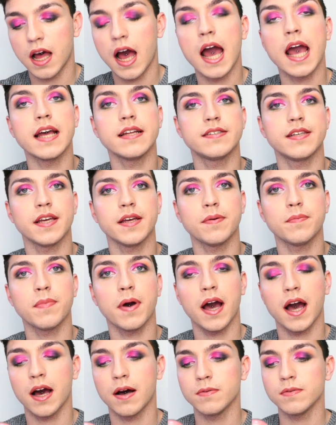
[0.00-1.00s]

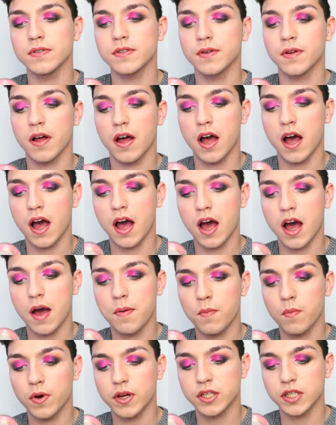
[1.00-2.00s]

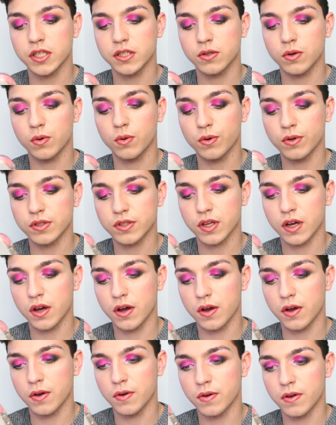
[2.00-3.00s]
£18, which is
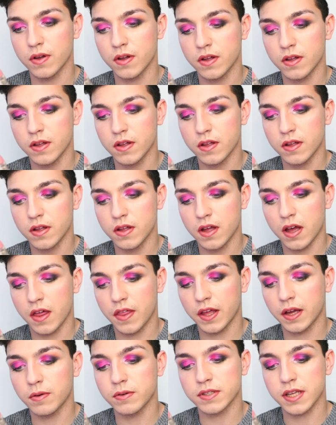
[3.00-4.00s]
also, I
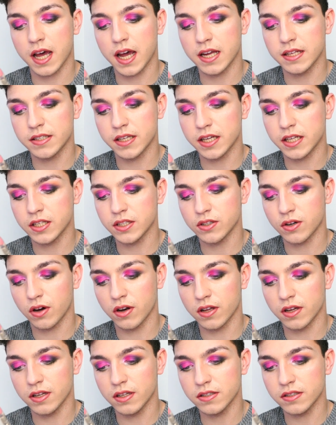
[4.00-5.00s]
think it was
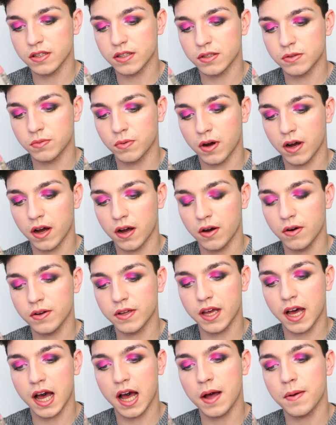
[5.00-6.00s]
$18 as well.
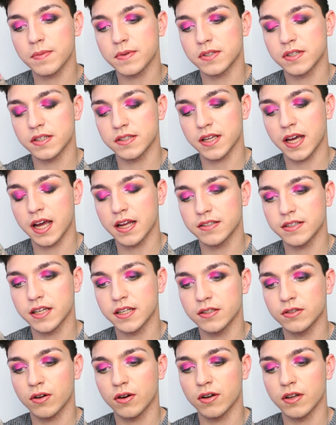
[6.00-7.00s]
Yeah, so it's
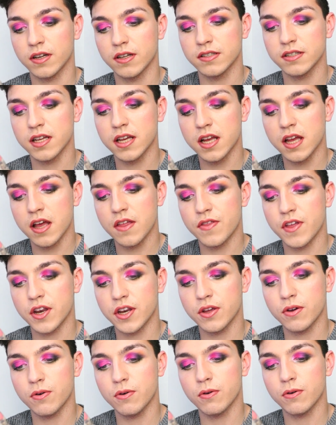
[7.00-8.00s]
$18. Then
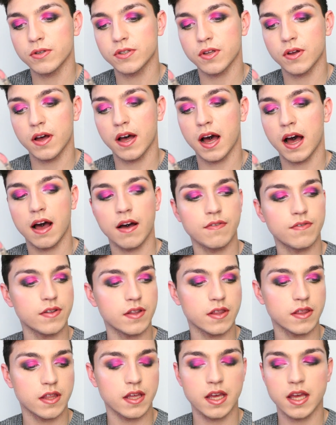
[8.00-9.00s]
you also have
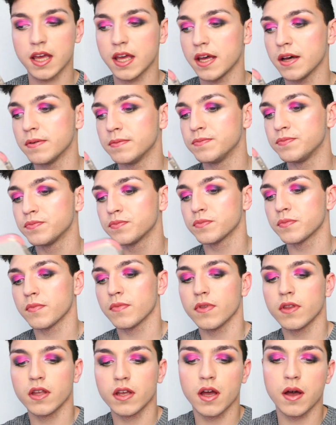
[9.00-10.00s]
the
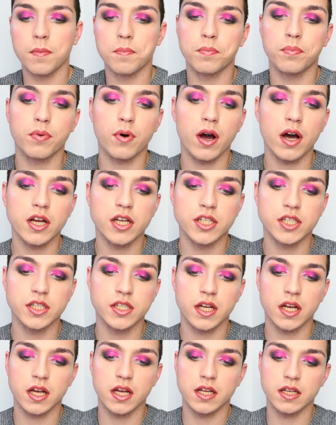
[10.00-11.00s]

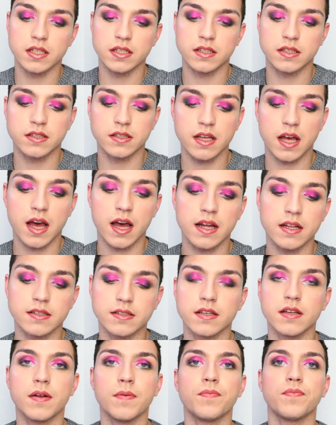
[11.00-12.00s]
brush
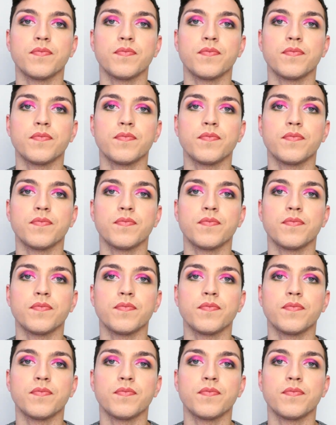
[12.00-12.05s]
set,